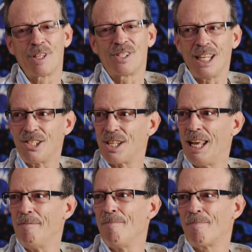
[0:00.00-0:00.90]
Since
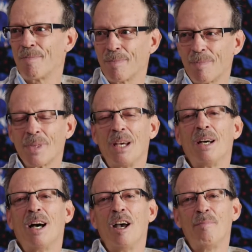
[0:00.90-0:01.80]
then,
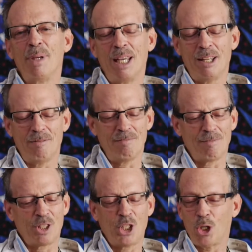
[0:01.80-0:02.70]
I've
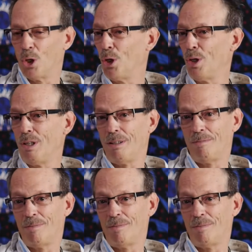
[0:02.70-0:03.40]
been cured